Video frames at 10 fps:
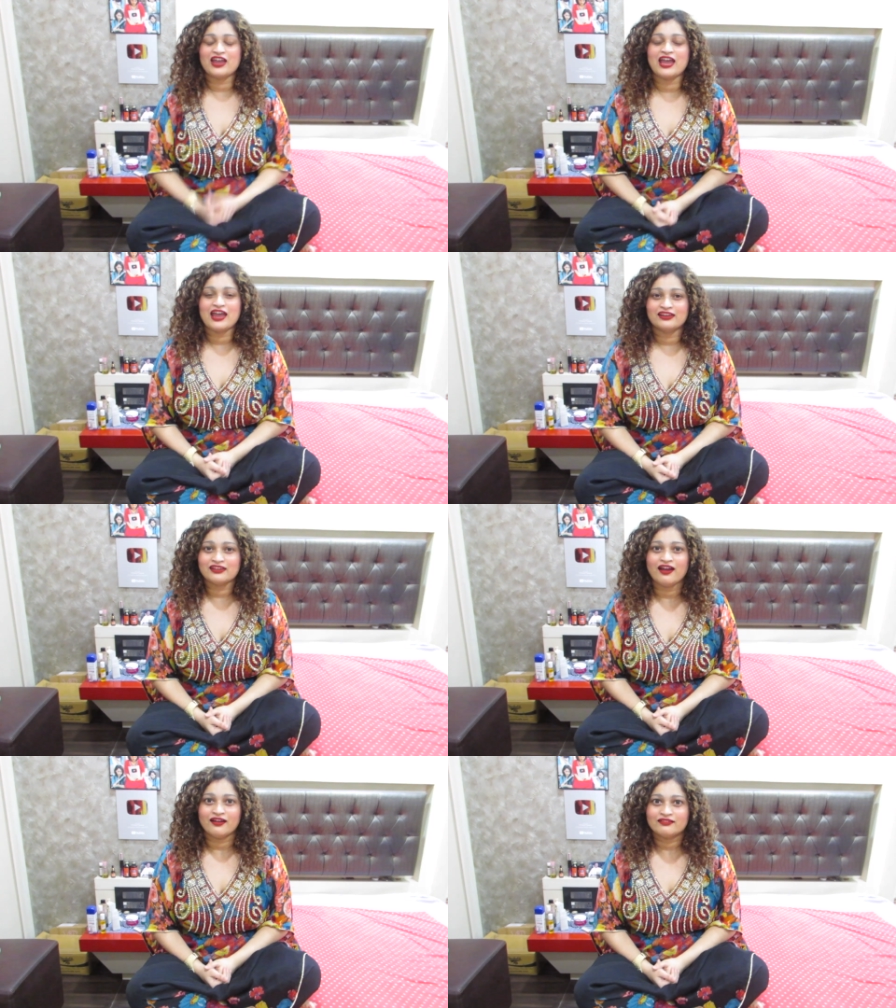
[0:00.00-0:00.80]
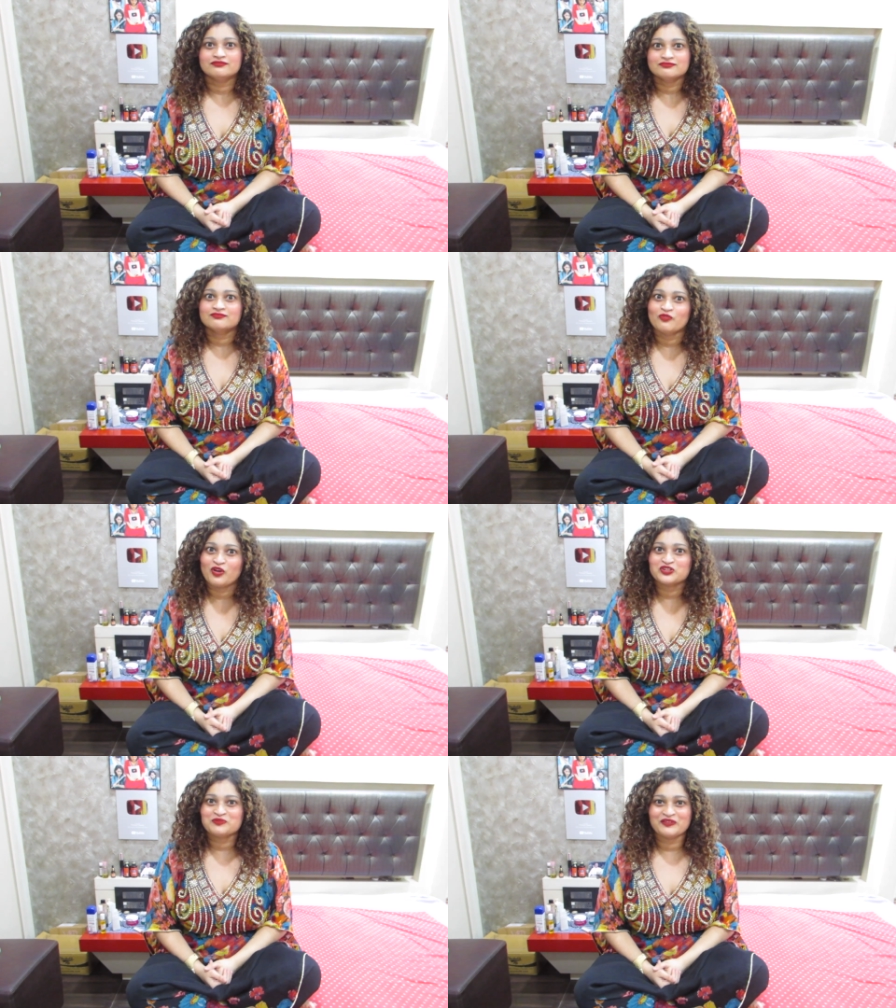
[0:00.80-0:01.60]
and yeah,
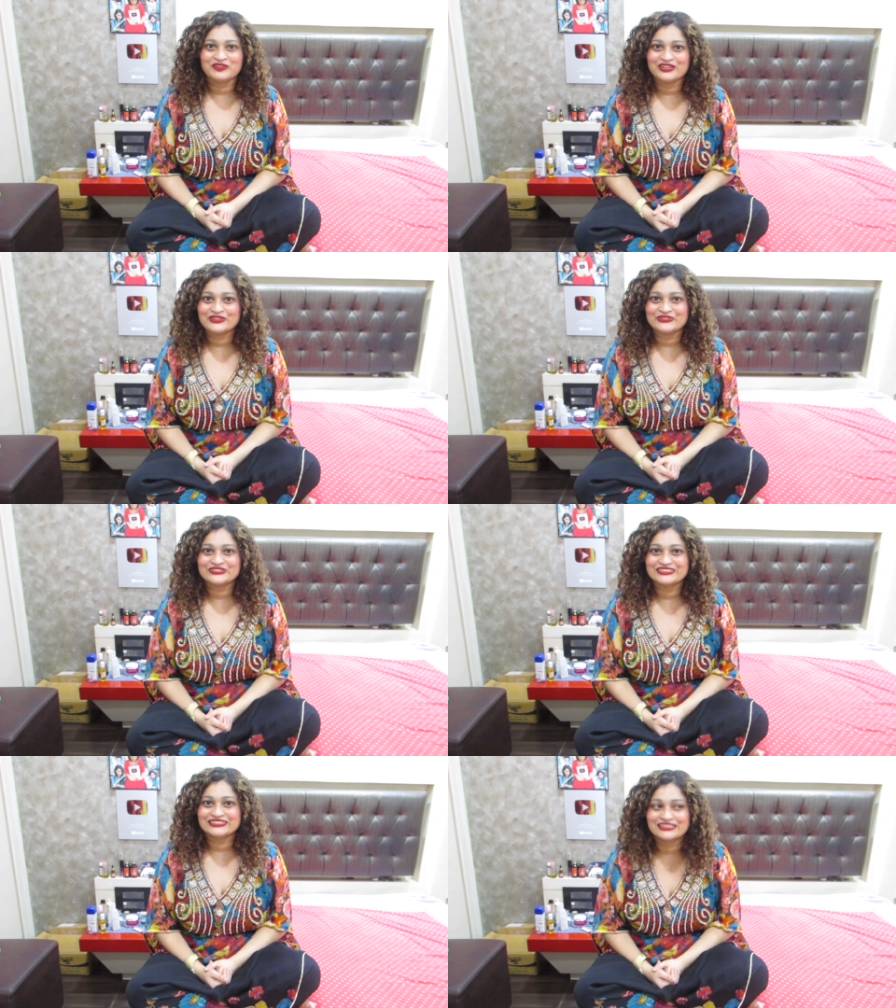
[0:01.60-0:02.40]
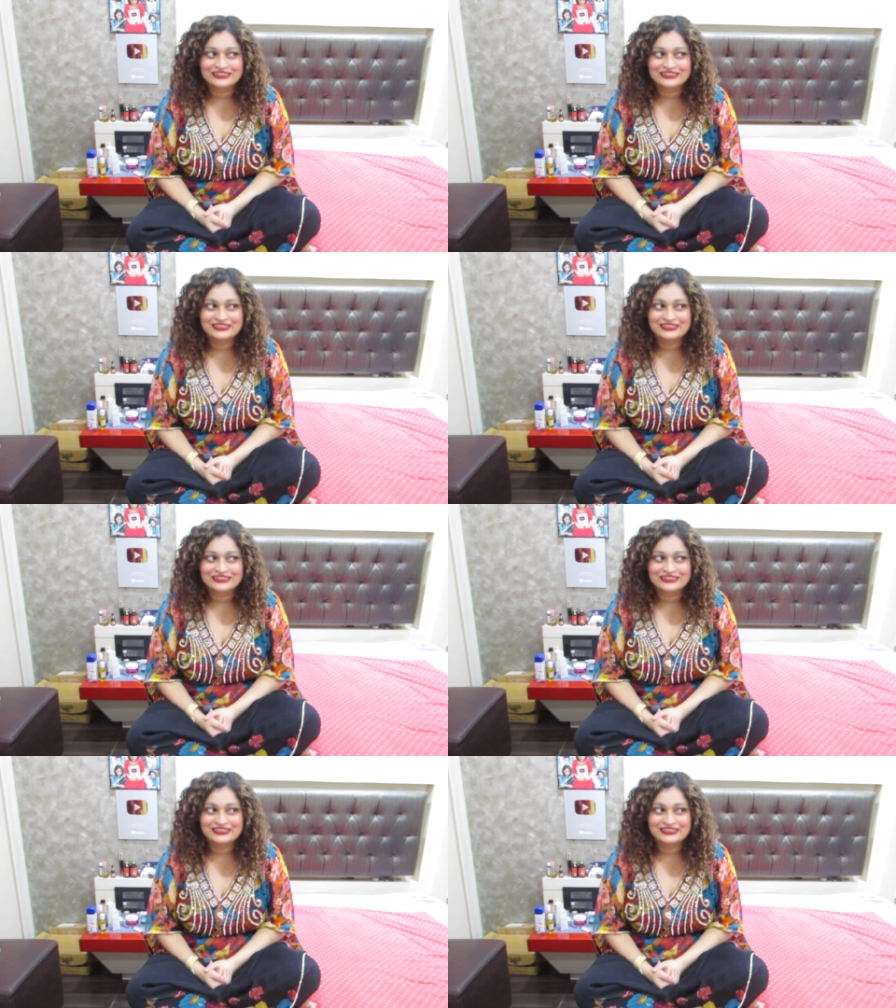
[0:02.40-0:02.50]
watch my videos.